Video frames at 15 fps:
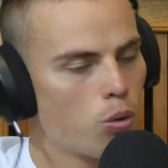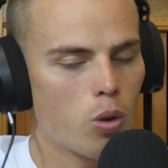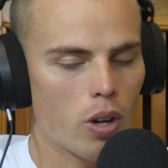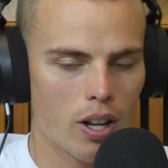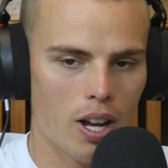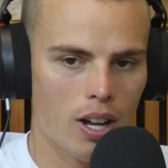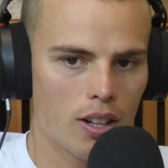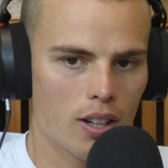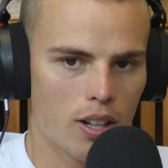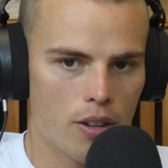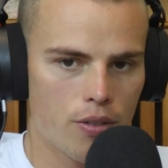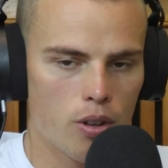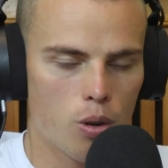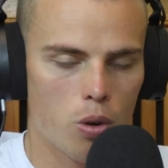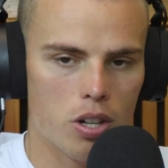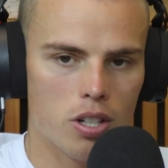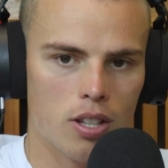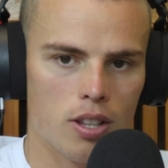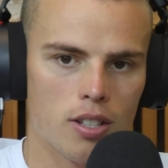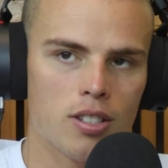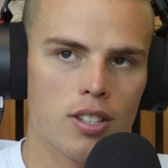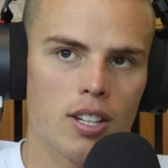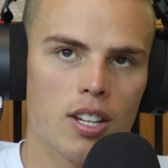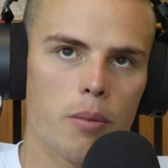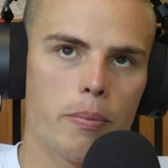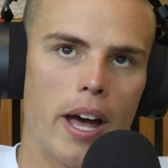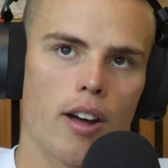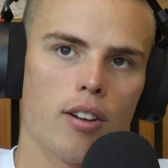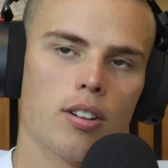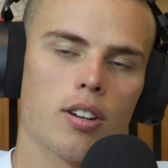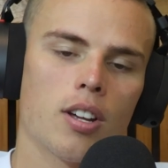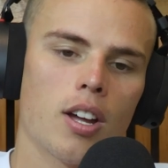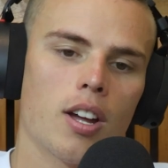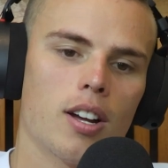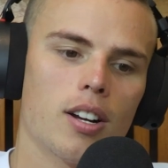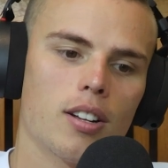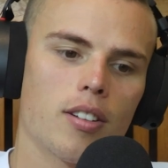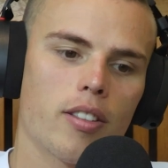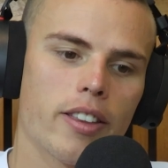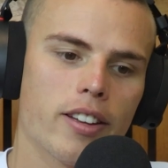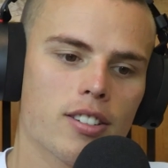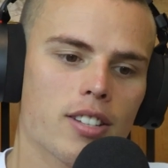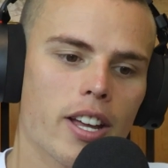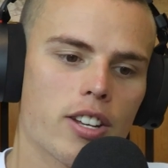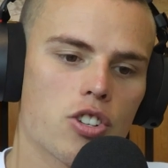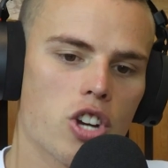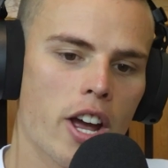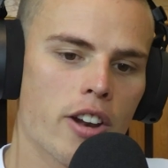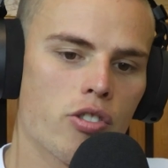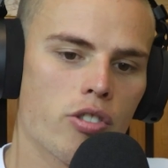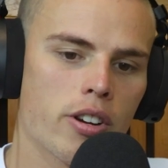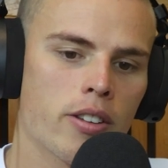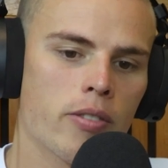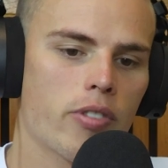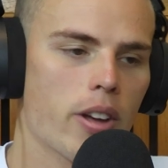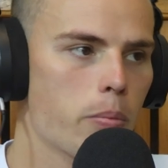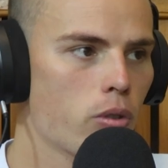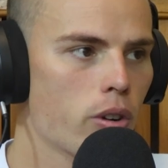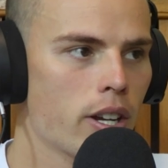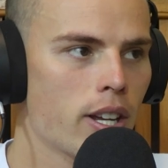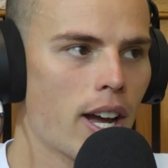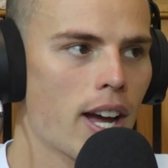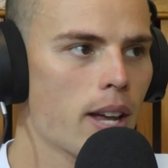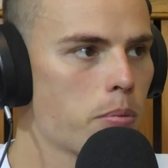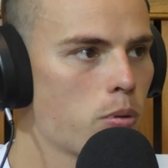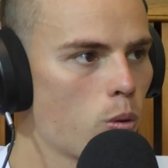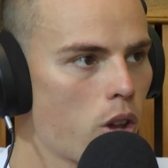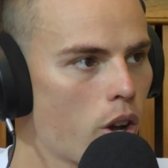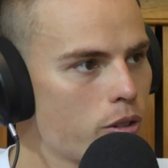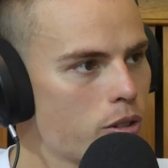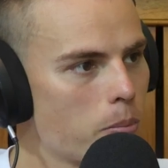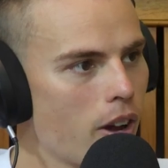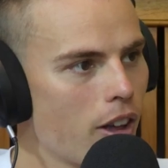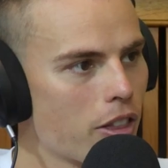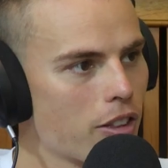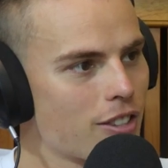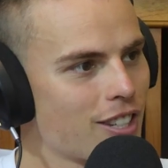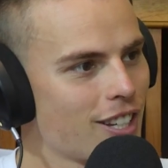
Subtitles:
Well, if you're watching this, think about it. Things like January, February, April, those months.